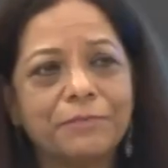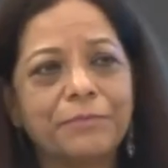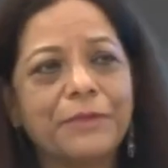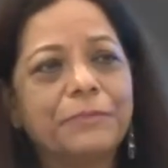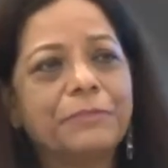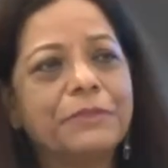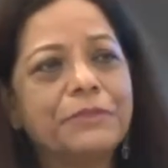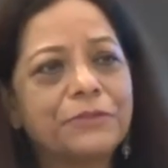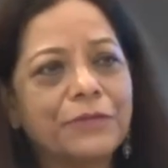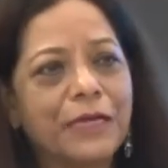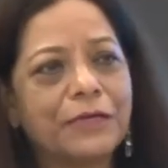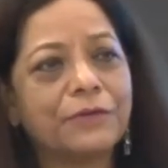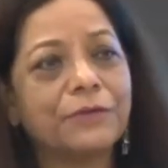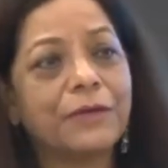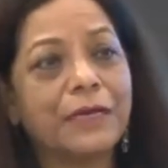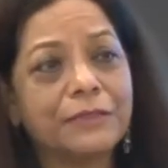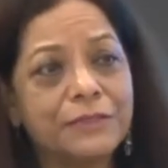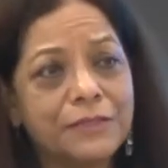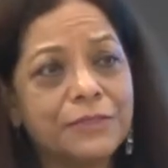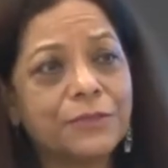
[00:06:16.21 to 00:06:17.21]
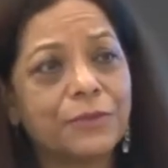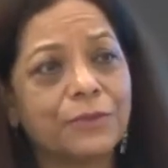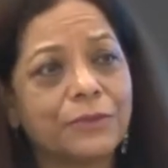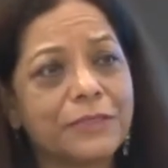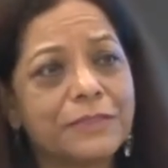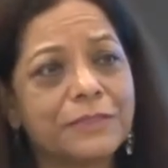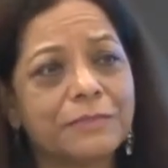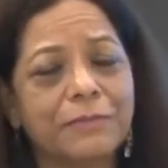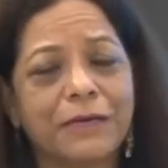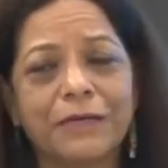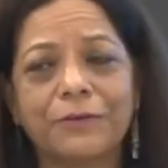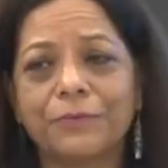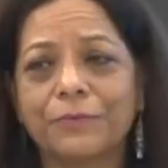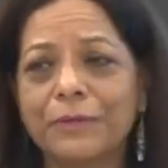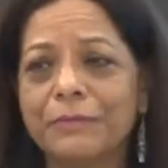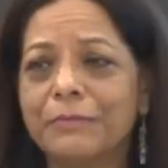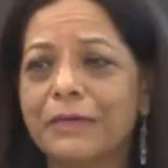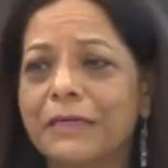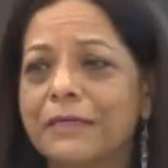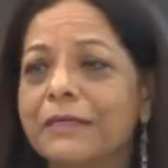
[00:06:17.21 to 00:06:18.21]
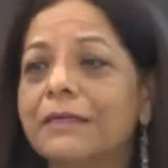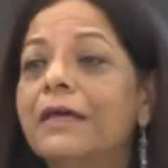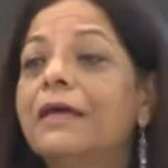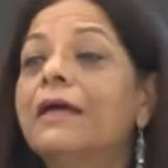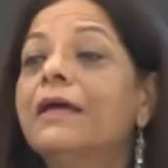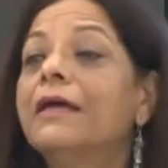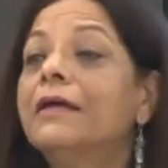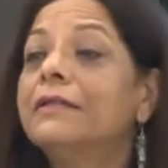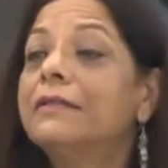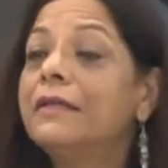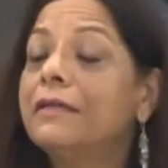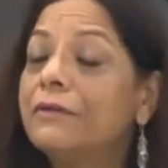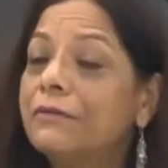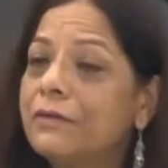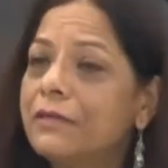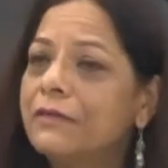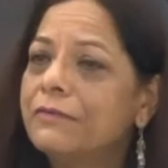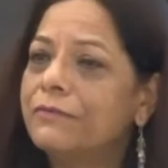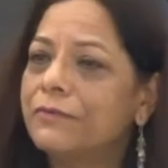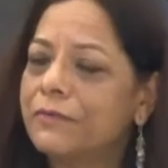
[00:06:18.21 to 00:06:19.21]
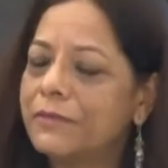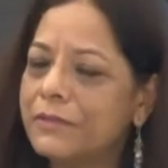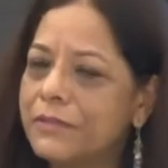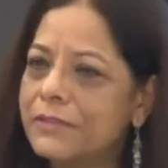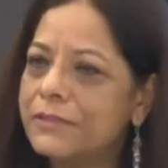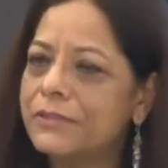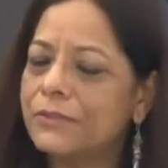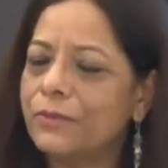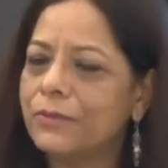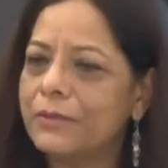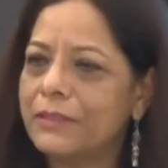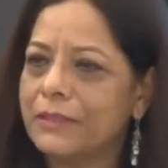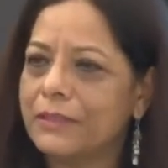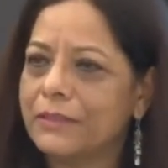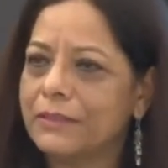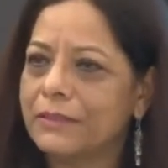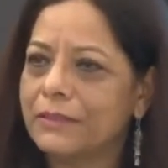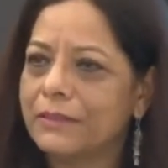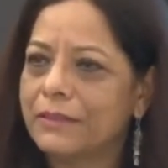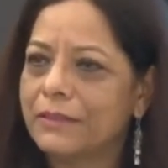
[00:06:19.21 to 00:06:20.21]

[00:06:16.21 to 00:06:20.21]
people try to write stories about women, they're looking for a story.